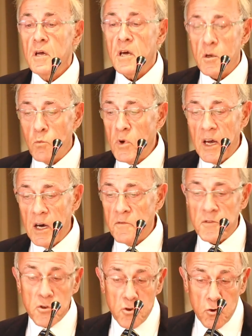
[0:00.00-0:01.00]
and we
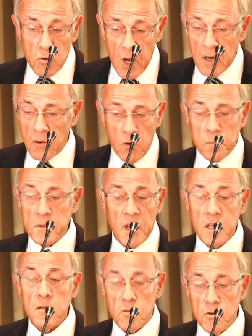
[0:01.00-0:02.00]
have
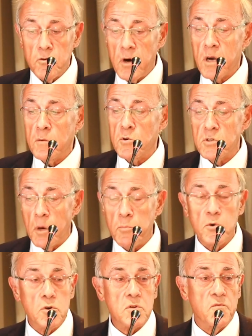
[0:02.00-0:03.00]
obtained unanimous
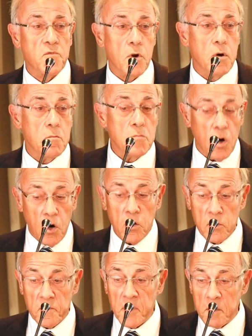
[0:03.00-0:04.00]
support from
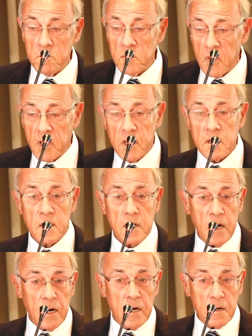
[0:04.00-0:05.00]
all of them in
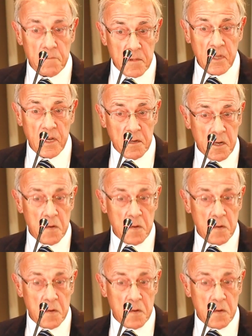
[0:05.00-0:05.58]
the